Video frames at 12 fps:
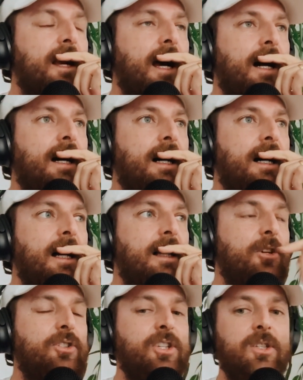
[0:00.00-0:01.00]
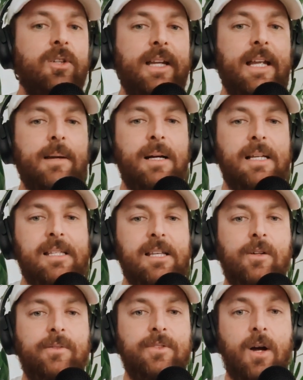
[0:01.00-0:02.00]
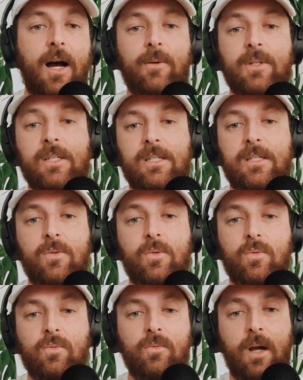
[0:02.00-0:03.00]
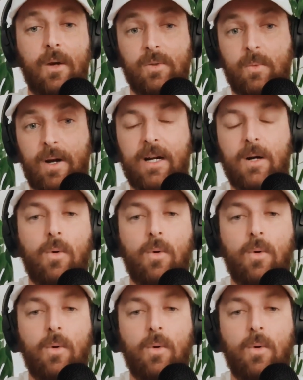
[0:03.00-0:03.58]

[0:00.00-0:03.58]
And so just looking at myself, so I was wearing a